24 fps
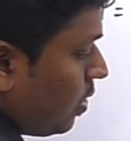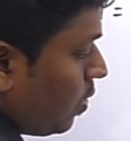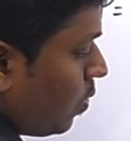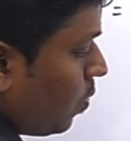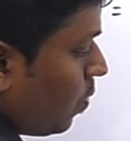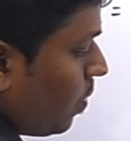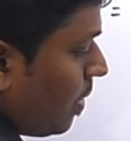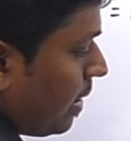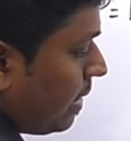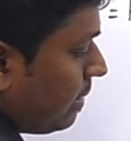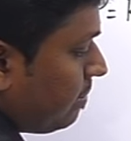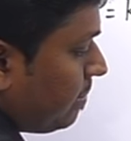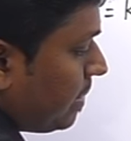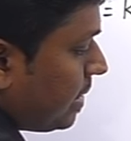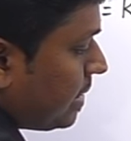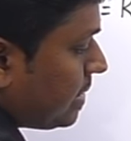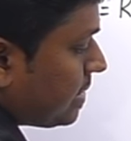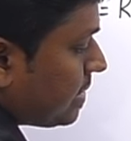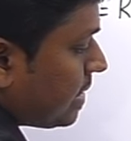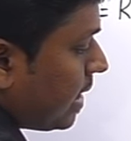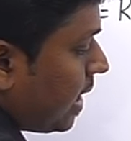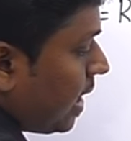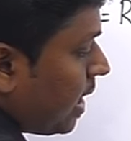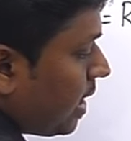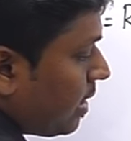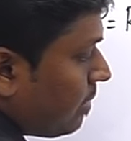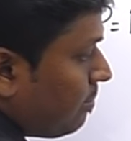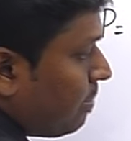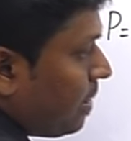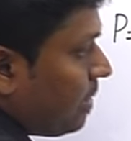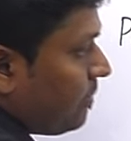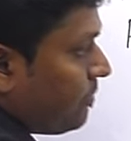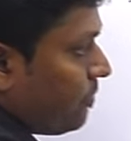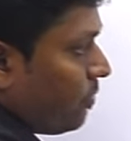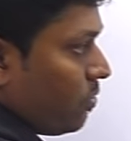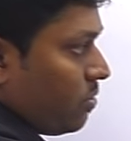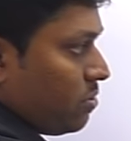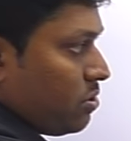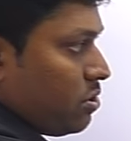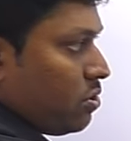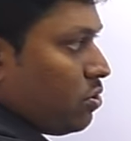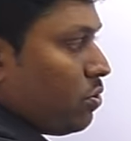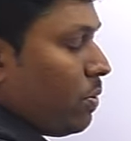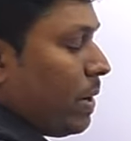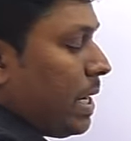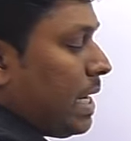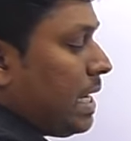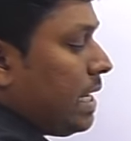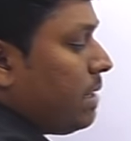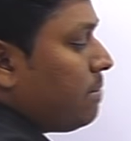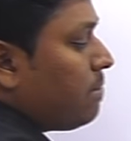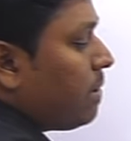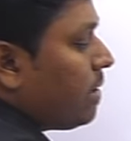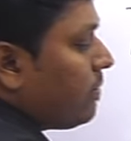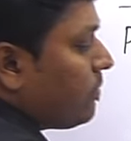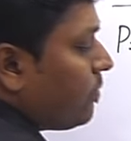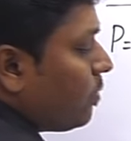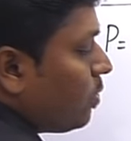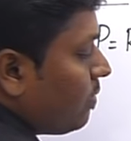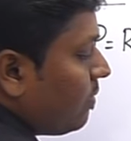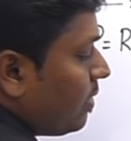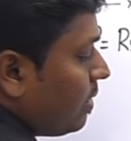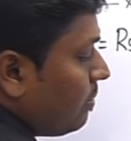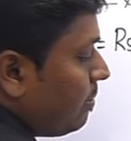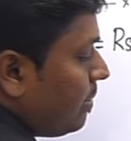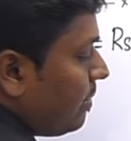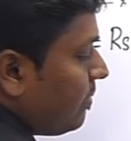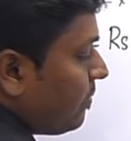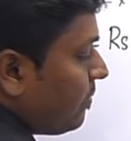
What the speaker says: 1 plus R by 4, so 20 by 4 will be